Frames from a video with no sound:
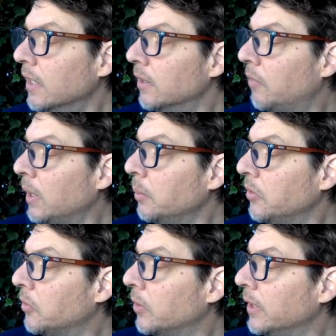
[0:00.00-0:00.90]
The following
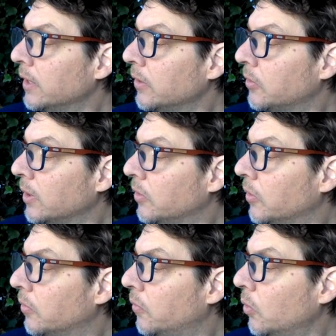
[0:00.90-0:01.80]
story illustrates
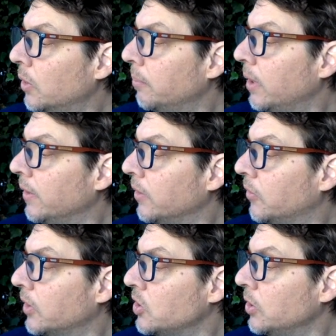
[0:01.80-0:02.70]
the form that
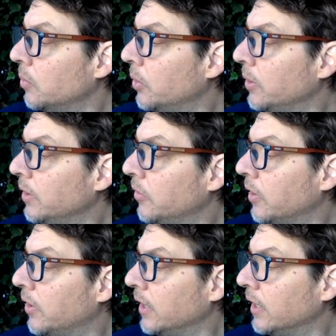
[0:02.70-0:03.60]
such an erroneous
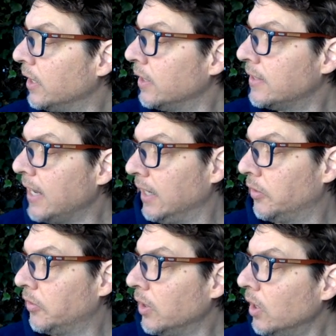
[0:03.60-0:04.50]
thinking
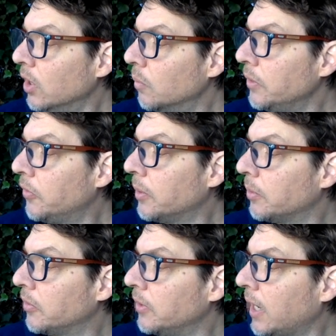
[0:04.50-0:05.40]
takes. Once there
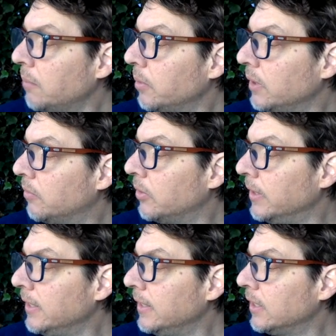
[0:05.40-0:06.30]
was a non-believer
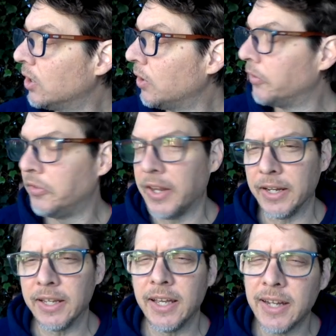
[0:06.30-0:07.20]
in India called
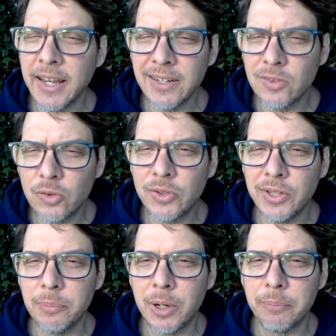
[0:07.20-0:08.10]
Seneca, and I looked
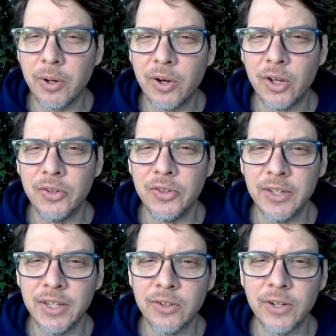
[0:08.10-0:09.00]
him up on
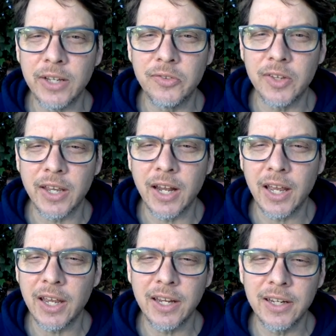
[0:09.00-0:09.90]
the internets, and
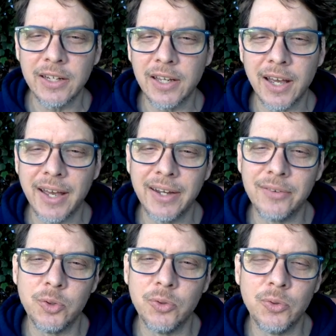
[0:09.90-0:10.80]
I
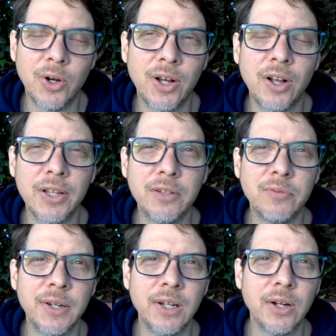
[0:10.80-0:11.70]
don't know, all I could
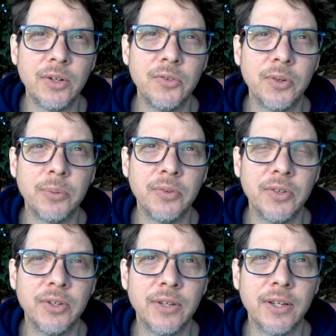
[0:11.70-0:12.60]
find out is there was
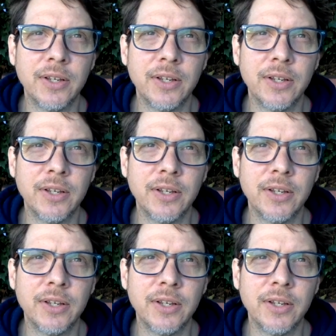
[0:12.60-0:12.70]
an